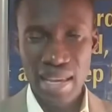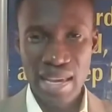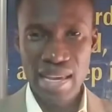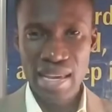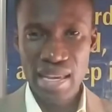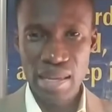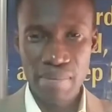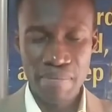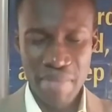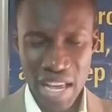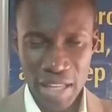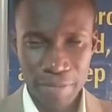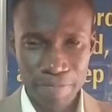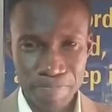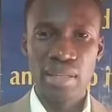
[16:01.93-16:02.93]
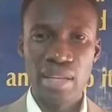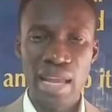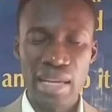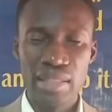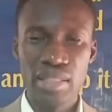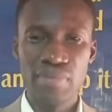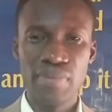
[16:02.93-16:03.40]
Amen.
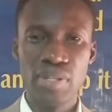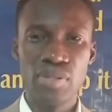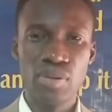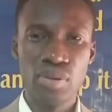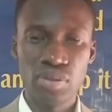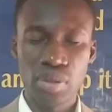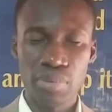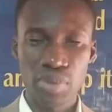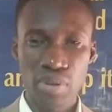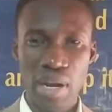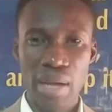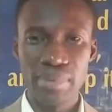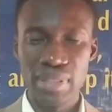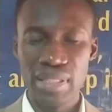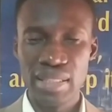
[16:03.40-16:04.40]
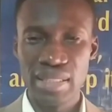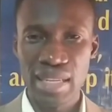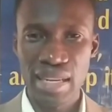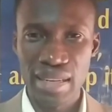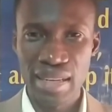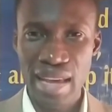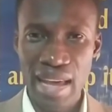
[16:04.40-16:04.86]
Like this video, subscribe to this
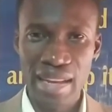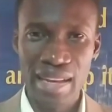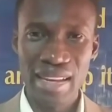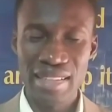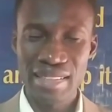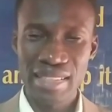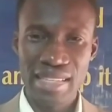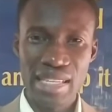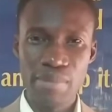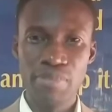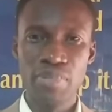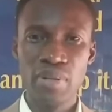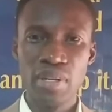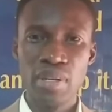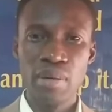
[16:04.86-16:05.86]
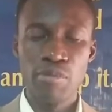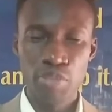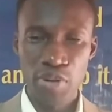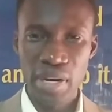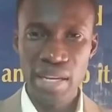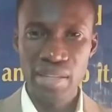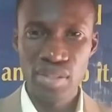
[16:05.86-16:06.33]
channel, and let's keep
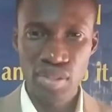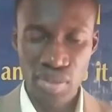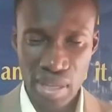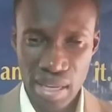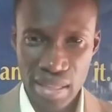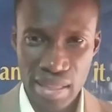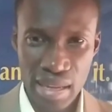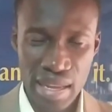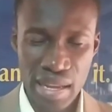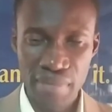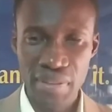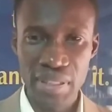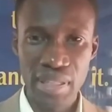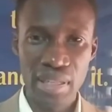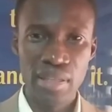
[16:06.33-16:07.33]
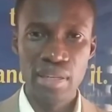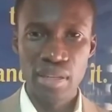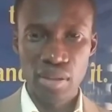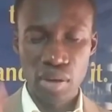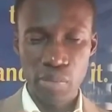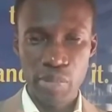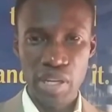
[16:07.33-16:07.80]
praying together every day.
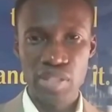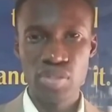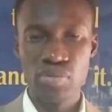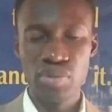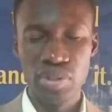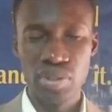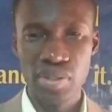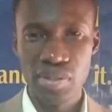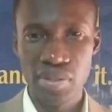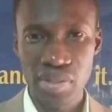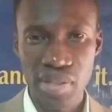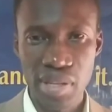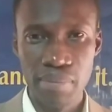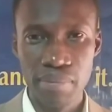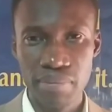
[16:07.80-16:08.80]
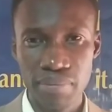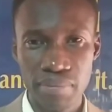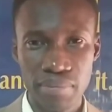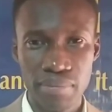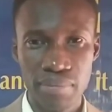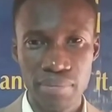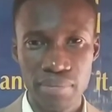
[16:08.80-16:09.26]
God bless you in Jesus'
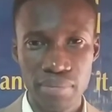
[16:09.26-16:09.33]
name.